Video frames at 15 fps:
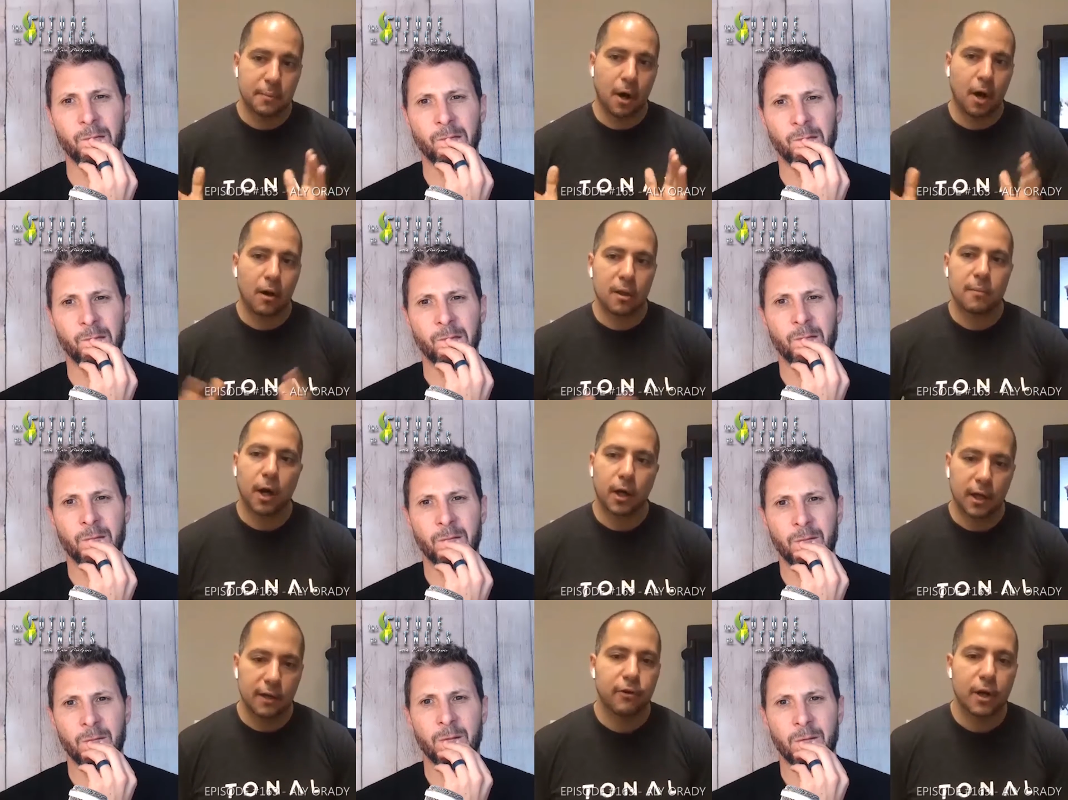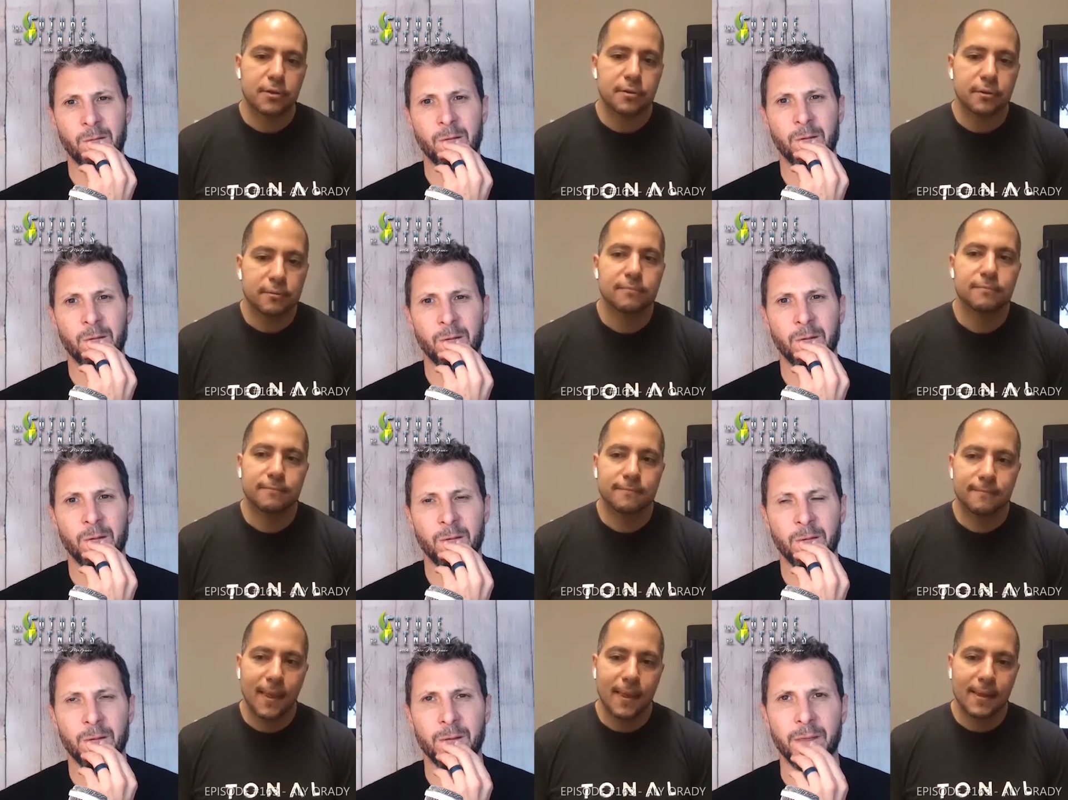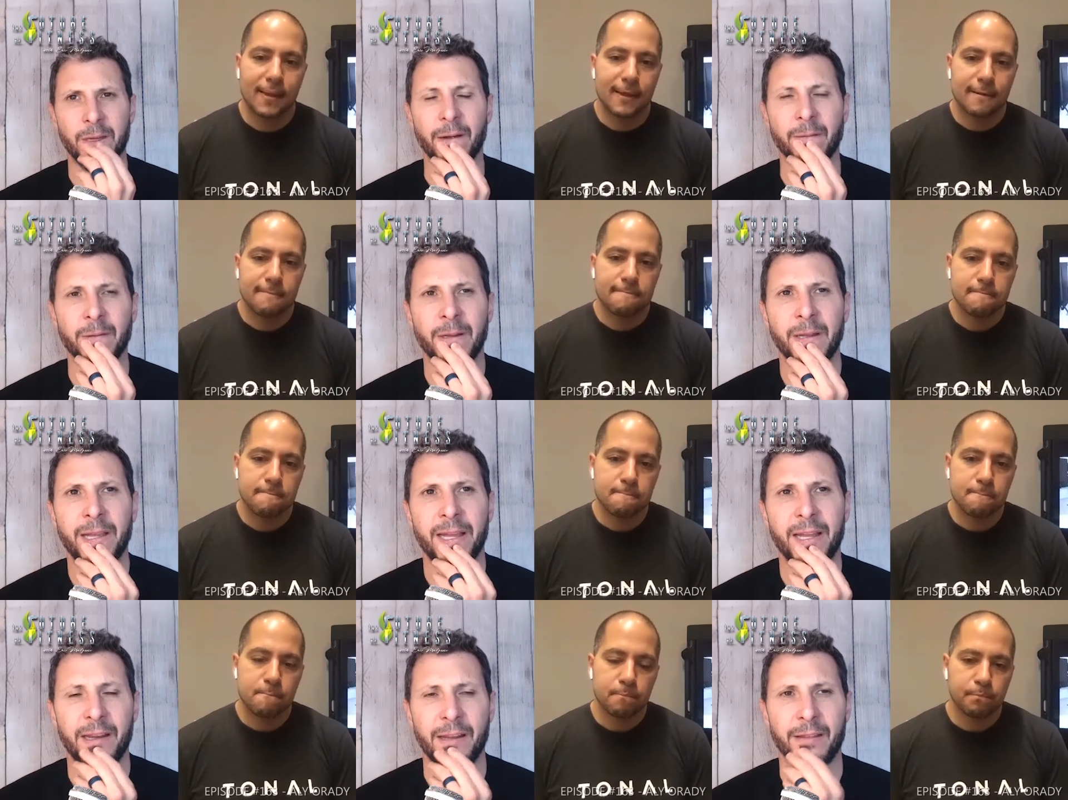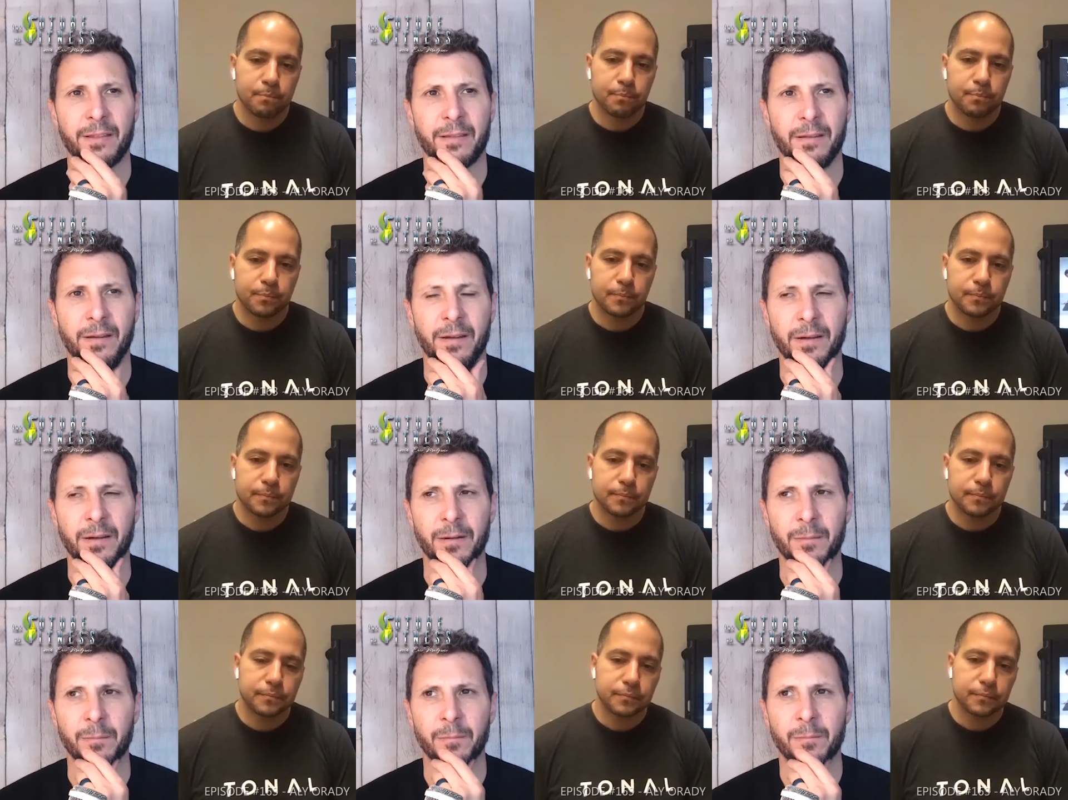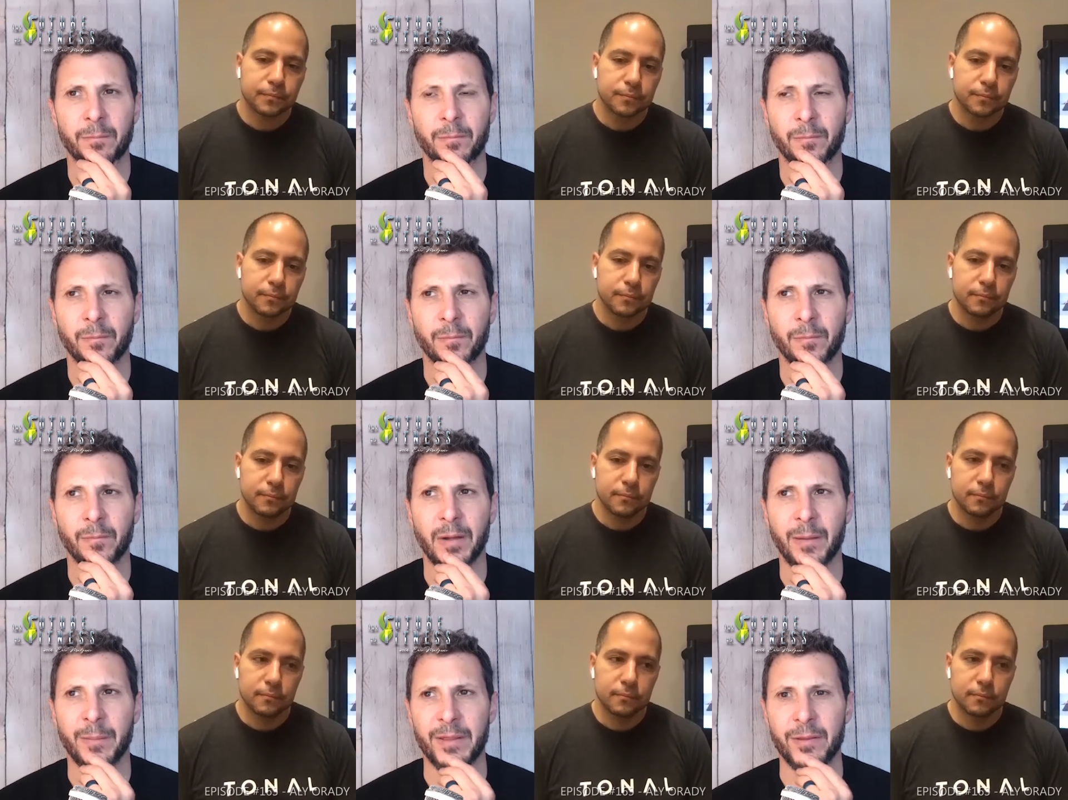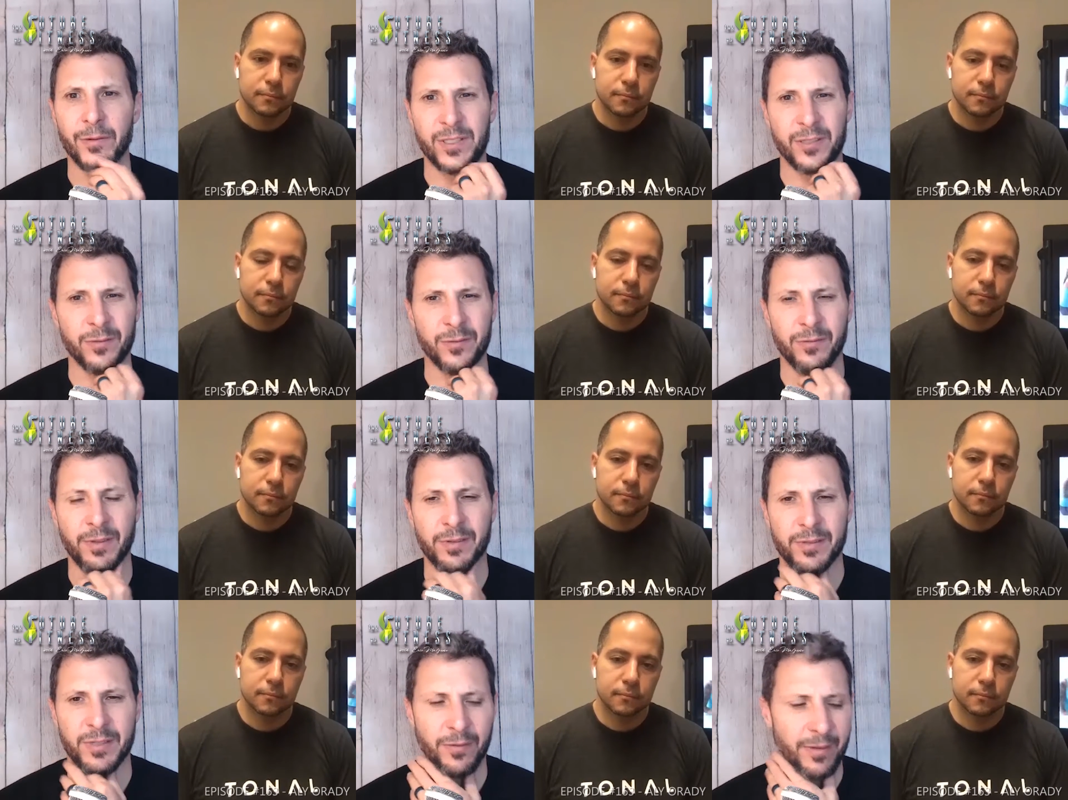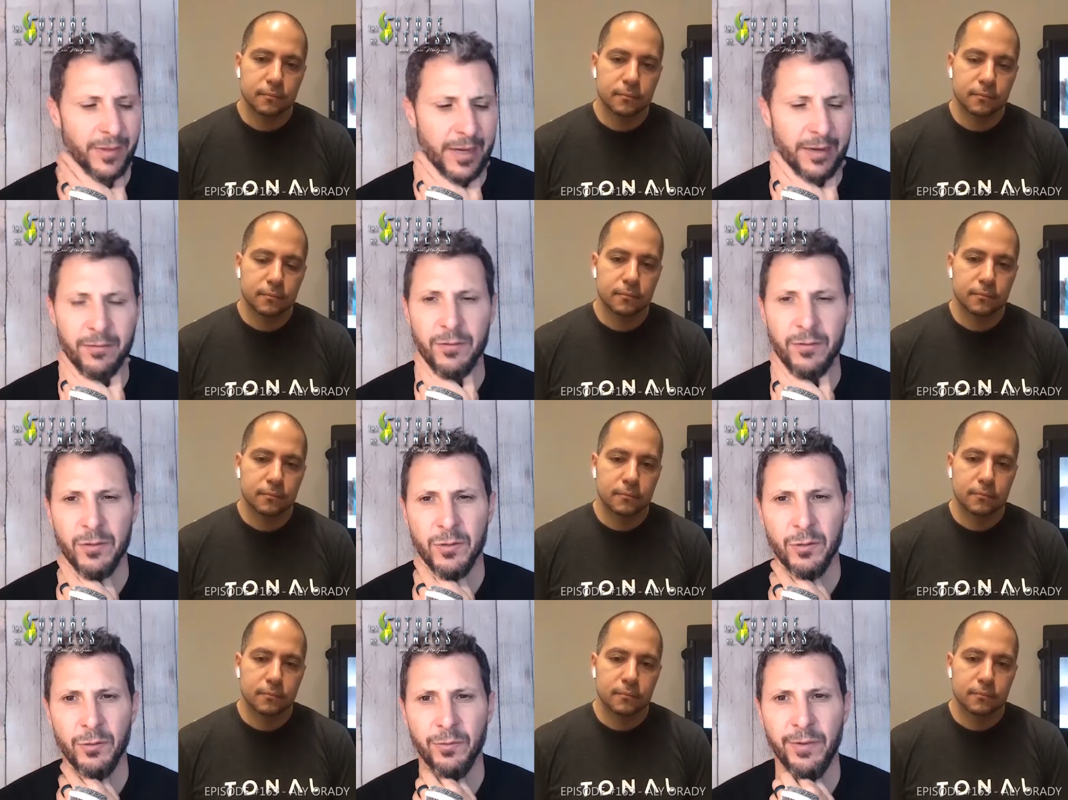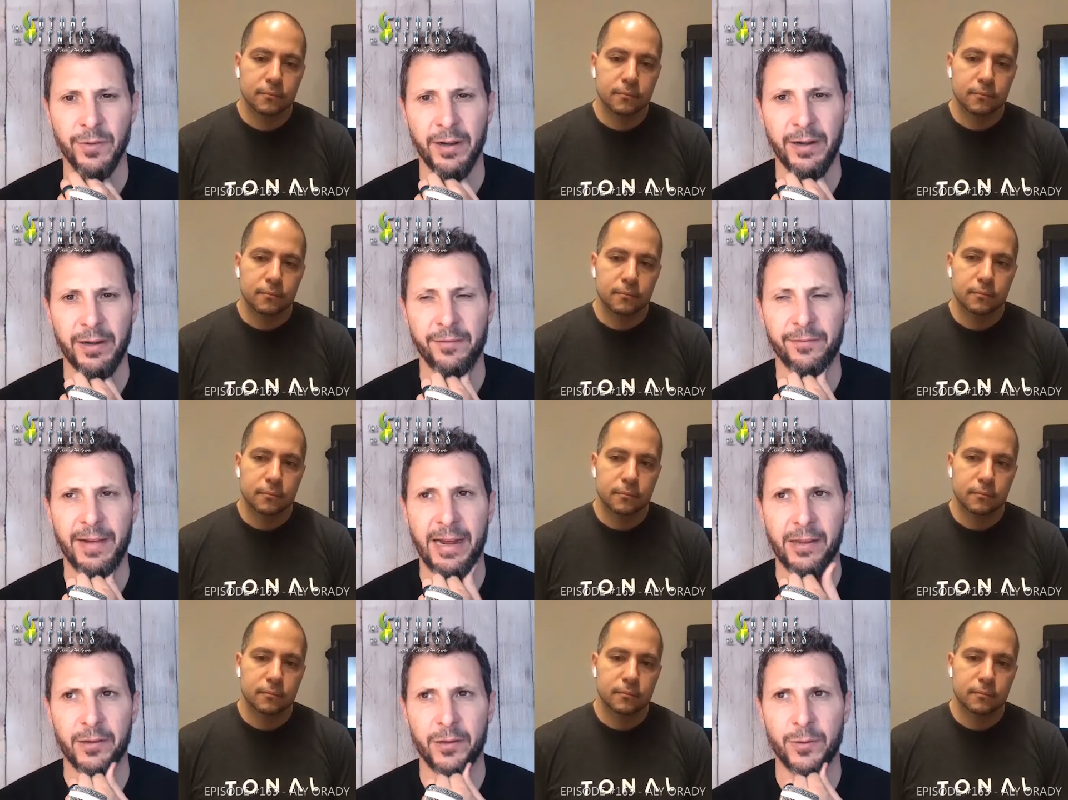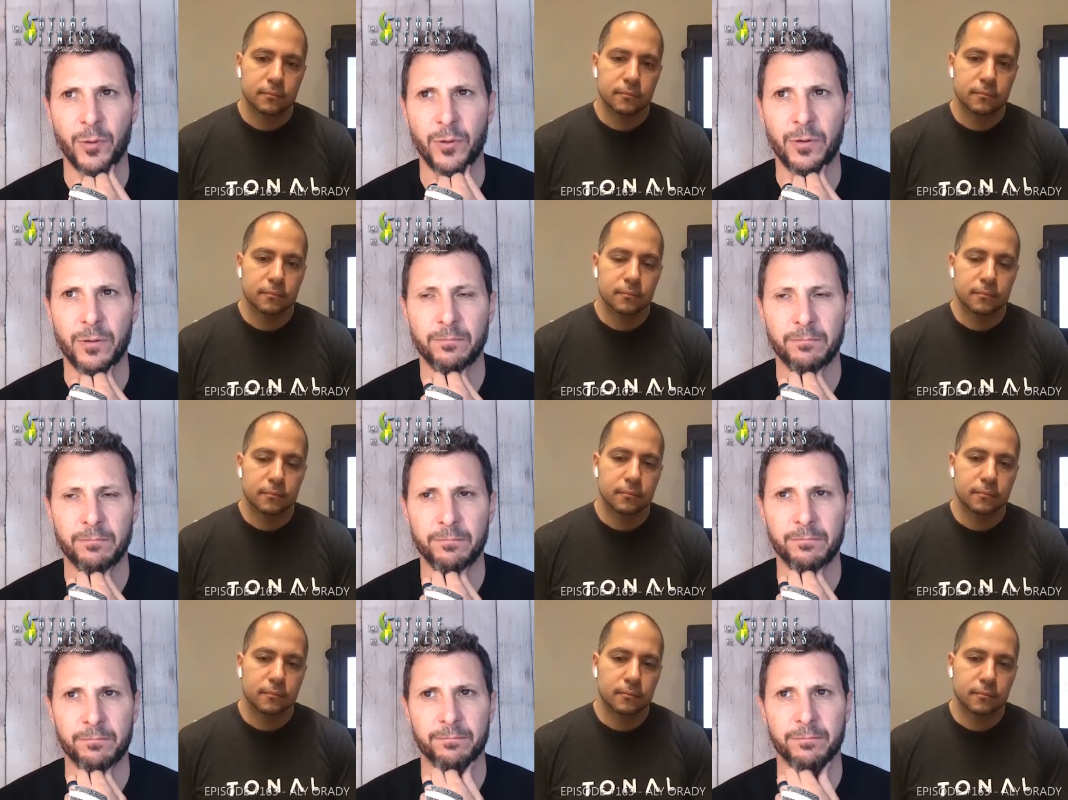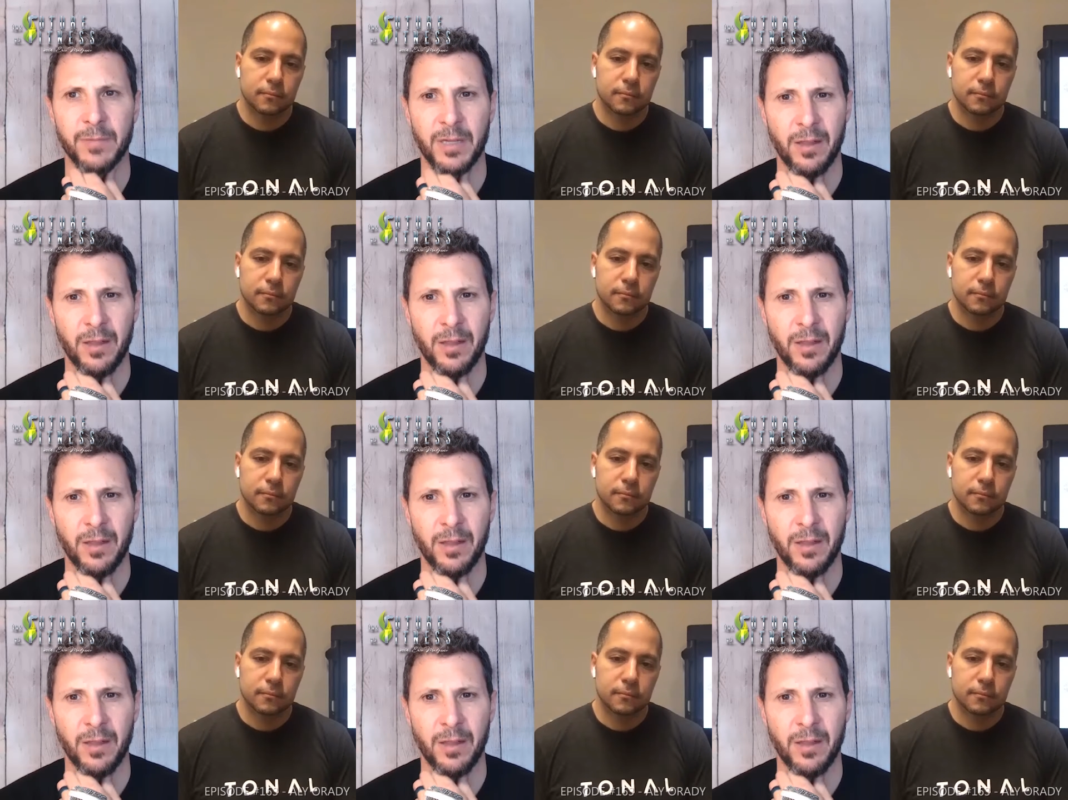Speaker 1: a pretty big part of the market for us.
Speaker 2: Yeah. And um, I mean, those two, those sound like two very valuable